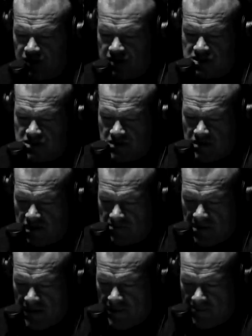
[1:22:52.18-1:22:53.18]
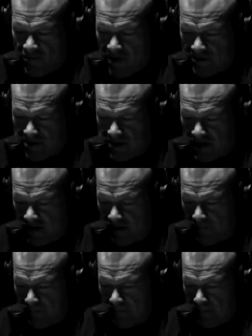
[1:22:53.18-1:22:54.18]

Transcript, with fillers: this he made the premise that um